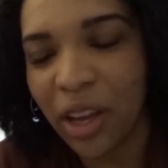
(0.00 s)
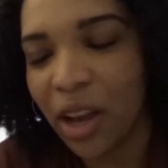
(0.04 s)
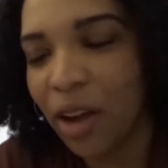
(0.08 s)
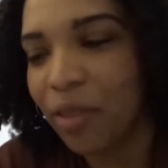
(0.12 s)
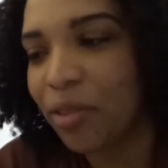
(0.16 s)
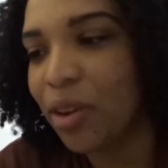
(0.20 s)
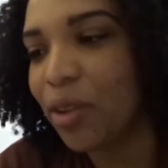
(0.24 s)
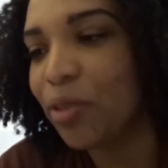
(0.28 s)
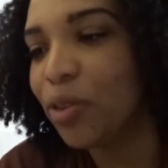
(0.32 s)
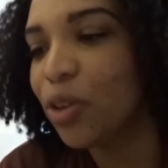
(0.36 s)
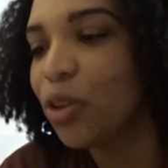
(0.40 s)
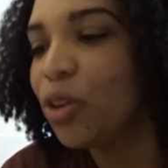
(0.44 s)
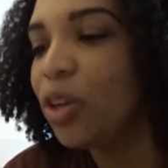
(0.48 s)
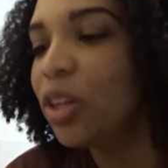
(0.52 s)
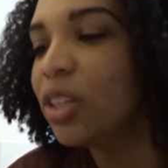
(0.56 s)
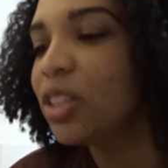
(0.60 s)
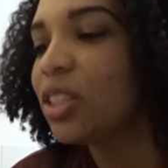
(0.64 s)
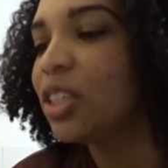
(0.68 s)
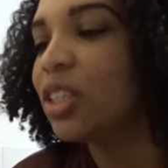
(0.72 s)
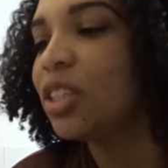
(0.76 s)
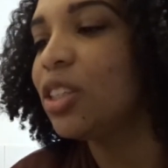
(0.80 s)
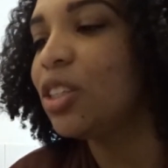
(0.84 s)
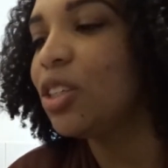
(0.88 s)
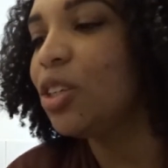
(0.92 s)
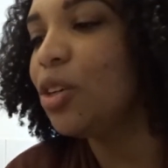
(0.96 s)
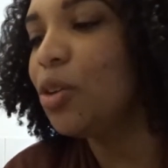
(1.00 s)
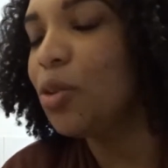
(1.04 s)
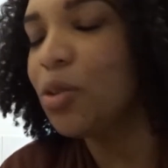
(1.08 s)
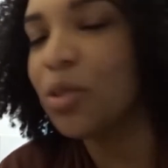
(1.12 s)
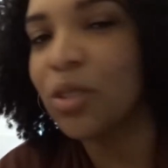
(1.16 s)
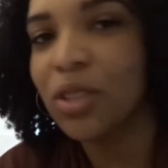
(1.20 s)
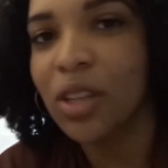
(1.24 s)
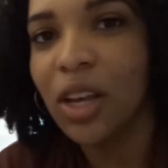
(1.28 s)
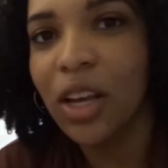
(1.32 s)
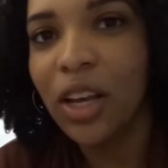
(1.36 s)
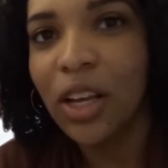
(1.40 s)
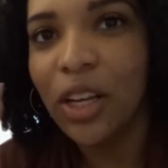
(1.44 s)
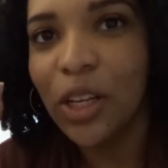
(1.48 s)
I've never cooked it to
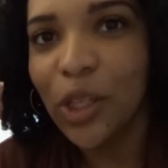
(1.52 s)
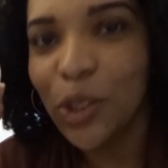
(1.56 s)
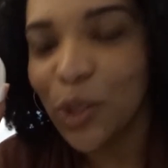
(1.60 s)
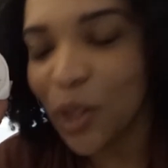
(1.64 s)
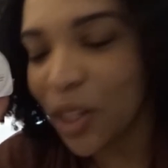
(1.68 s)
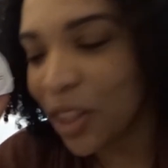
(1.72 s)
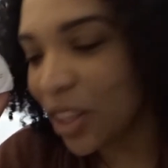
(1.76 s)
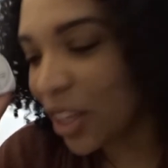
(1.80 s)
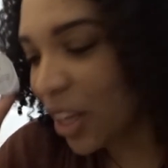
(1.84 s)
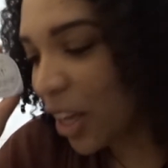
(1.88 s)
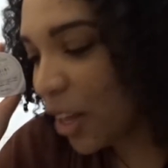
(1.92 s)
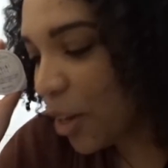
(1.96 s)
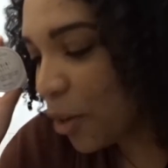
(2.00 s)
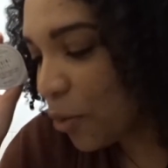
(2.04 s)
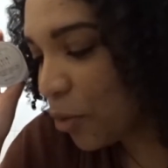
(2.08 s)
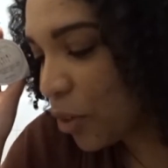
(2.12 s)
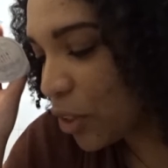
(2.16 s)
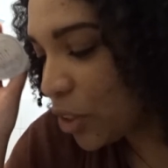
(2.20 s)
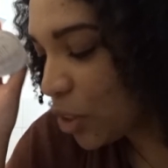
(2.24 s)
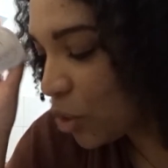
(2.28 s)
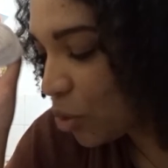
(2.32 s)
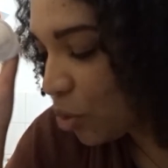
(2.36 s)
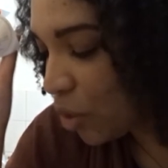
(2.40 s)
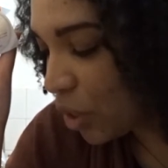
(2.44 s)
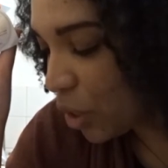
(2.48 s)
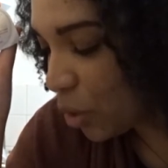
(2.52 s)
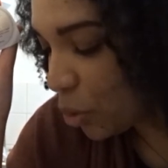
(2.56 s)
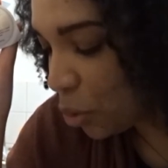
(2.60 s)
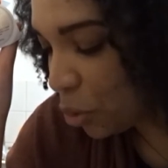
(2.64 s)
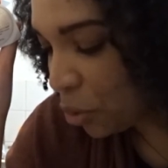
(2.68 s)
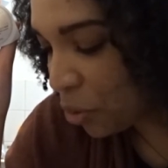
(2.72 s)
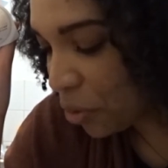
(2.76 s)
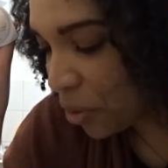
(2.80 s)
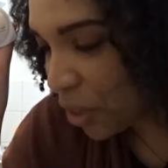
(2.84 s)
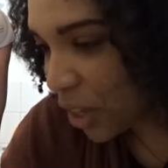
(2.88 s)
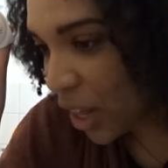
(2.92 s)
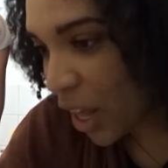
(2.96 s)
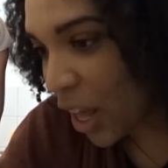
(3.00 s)
use. So I think HelloFresh is really cool
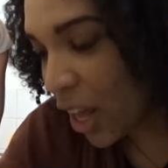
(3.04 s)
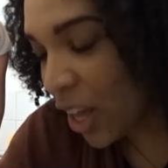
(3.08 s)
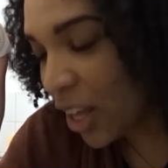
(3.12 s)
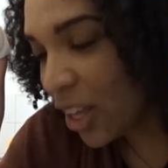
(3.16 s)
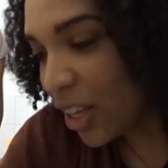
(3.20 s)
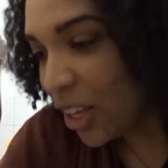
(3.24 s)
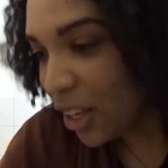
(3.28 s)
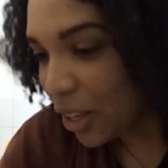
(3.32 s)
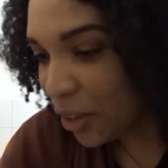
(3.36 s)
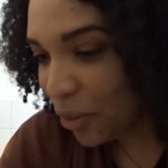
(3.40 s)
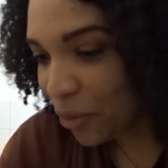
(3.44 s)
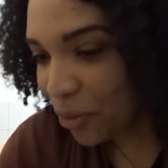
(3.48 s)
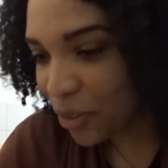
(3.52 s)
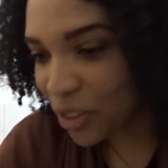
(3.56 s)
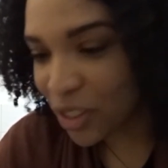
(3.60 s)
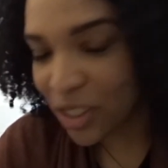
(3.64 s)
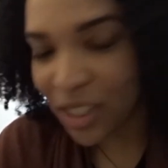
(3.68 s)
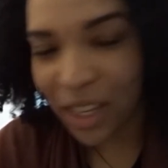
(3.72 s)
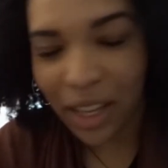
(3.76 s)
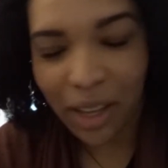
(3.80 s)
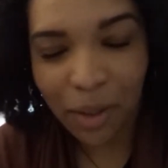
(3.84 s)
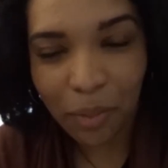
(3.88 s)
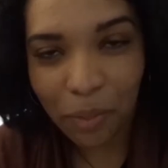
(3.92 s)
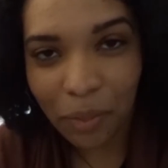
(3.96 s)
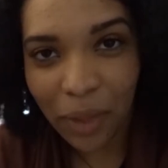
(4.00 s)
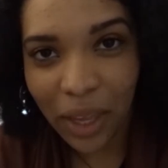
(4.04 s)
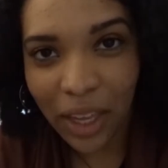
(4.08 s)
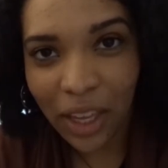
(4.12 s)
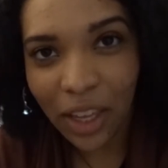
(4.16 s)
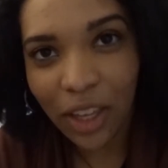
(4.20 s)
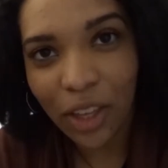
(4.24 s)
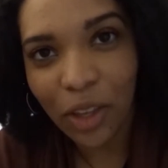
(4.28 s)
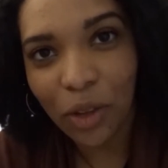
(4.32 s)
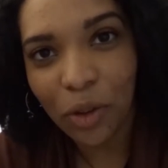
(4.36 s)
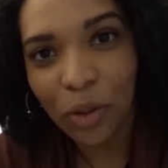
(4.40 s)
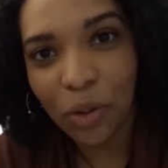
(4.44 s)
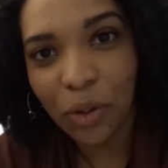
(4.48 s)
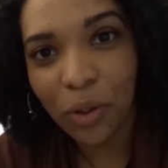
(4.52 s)
for that, for just like
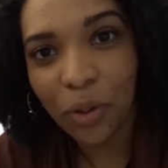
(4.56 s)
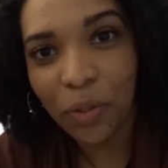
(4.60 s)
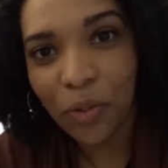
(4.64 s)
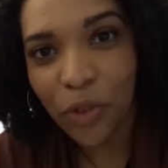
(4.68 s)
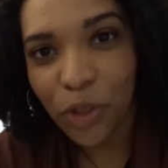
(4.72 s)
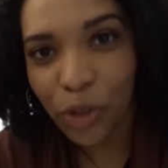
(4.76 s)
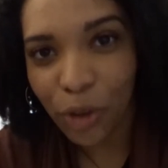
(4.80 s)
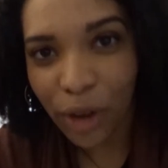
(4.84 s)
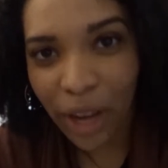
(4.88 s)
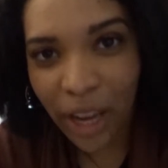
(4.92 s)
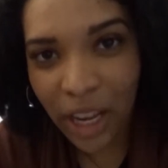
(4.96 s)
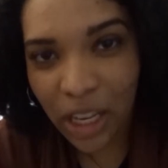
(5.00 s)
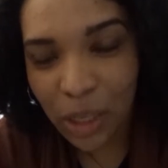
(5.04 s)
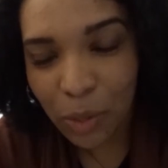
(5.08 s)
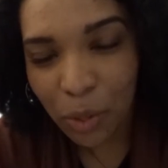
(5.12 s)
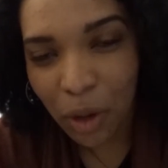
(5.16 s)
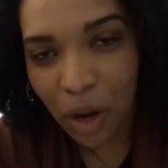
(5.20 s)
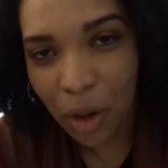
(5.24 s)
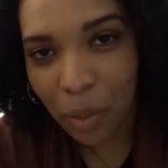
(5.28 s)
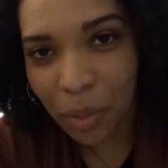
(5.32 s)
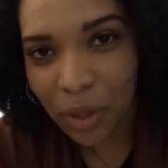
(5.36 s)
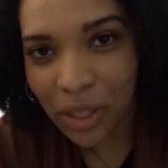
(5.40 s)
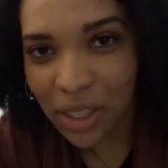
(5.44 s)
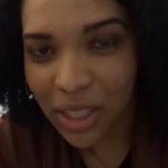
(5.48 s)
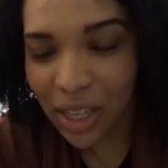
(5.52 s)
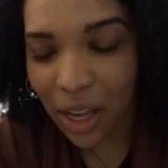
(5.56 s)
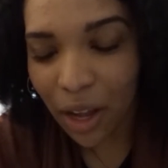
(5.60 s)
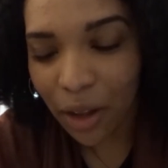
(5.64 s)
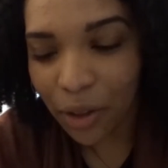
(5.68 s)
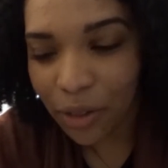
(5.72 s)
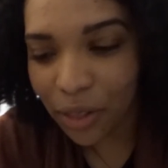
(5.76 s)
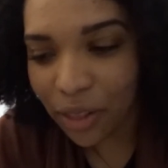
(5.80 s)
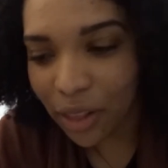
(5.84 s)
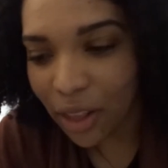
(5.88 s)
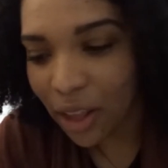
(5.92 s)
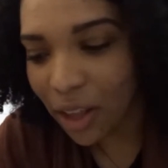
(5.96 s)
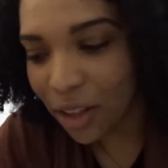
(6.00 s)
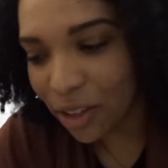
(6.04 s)
making you try experiments
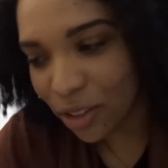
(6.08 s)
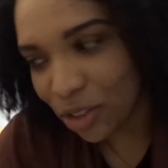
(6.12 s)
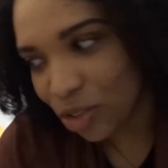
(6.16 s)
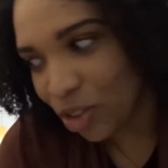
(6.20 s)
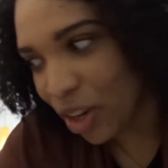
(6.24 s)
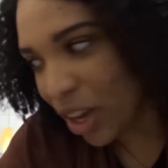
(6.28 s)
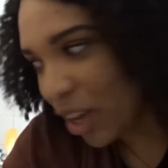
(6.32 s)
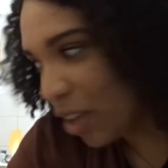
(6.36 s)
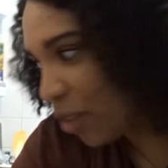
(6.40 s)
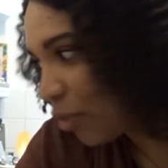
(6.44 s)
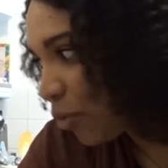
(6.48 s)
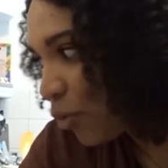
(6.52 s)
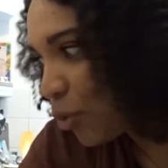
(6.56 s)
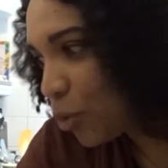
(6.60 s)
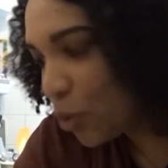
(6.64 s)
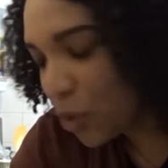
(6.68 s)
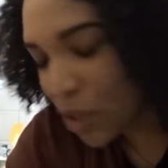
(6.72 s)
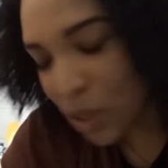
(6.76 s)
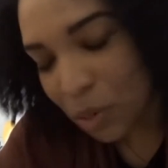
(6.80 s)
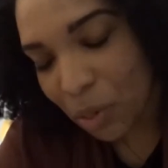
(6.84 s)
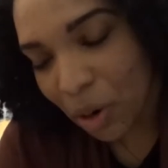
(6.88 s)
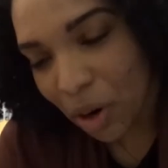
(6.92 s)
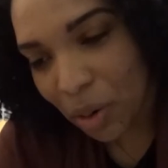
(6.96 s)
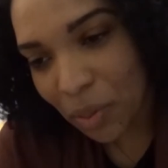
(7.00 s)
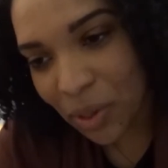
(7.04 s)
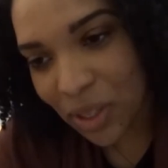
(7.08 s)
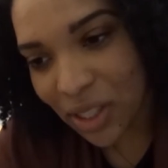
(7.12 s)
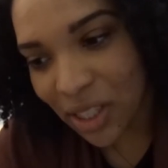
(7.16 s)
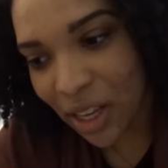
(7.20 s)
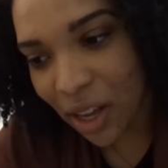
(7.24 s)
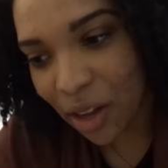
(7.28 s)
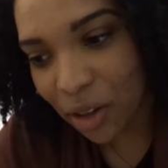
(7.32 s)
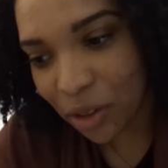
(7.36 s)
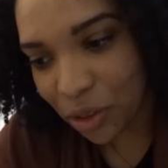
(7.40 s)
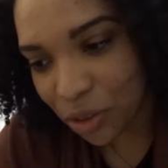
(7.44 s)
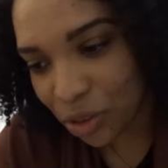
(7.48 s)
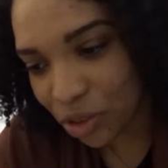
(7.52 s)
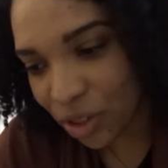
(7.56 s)
out, try food experiments
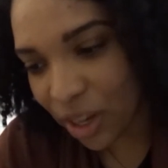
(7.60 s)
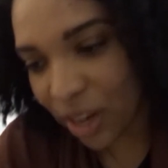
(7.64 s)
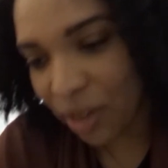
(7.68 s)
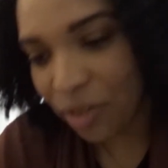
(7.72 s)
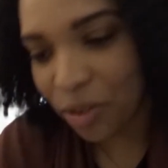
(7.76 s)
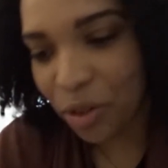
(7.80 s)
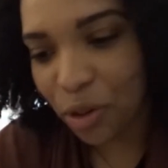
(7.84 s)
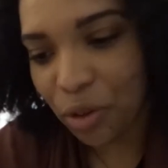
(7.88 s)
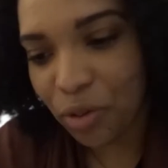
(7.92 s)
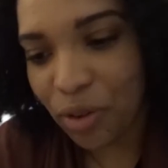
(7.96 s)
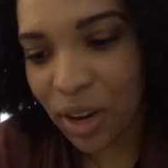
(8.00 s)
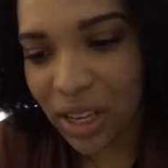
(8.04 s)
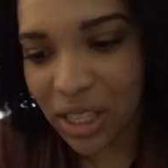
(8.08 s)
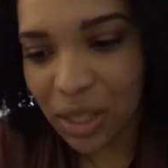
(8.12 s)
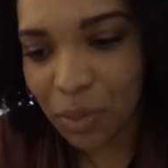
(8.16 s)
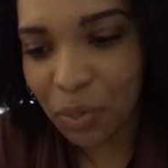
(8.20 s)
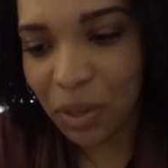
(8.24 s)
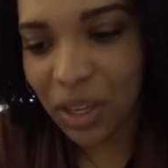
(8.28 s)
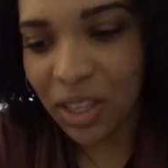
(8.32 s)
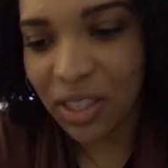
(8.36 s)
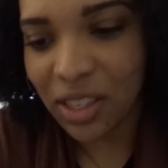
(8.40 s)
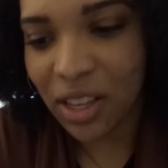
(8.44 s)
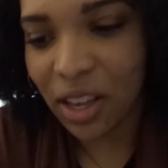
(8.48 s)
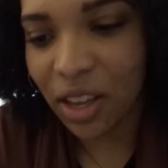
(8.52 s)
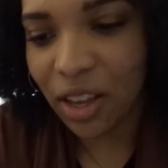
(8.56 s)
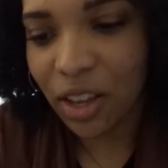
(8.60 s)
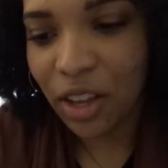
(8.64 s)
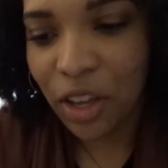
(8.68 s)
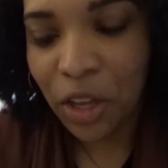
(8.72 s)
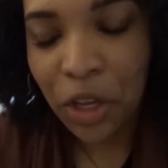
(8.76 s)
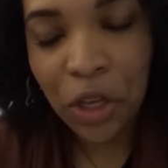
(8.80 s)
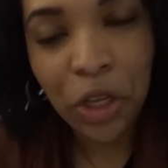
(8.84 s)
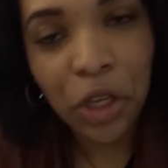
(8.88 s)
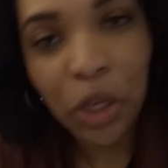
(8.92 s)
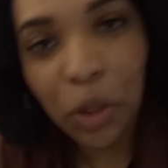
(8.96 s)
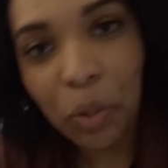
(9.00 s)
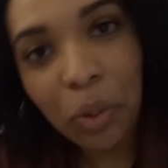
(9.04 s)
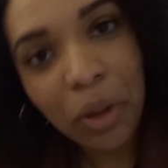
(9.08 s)
out, try new recipes that
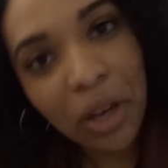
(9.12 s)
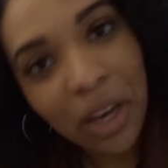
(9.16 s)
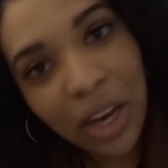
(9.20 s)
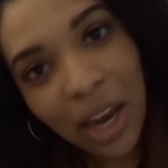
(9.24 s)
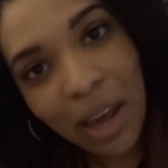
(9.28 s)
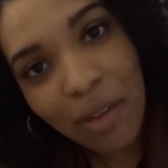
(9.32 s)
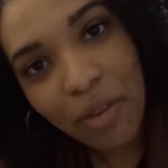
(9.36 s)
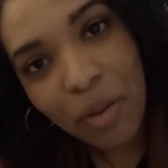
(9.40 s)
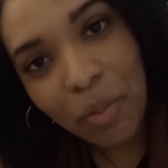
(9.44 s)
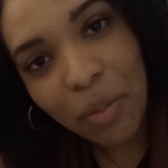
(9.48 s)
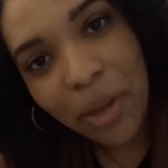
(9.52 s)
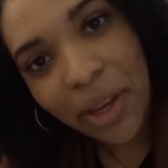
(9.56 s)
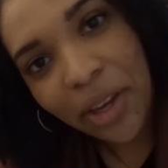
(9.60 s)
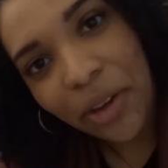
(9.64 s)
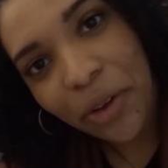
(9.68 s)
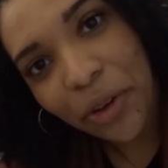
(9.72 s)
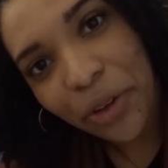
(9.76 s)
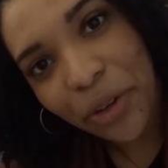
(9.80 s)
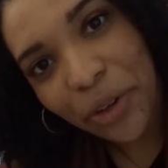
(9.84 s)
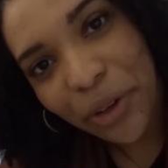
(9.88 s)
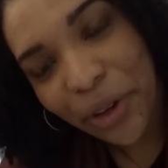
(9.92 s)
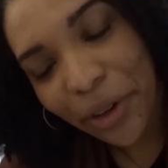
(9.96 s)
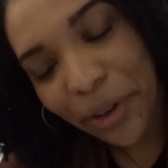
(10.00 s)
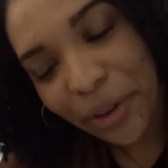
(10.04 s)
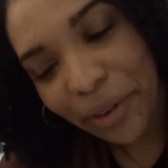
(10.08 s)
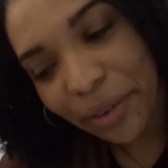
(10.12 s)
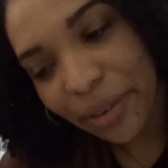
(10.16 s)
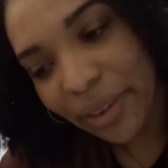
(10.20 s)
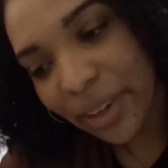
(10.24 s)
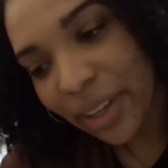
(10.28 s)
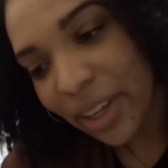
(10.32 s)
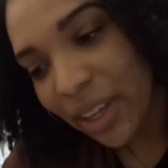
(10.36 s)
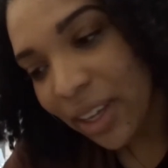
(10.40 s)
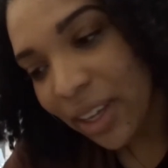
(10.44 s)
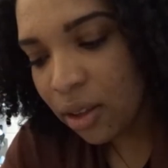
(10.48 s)
you would never make on your own.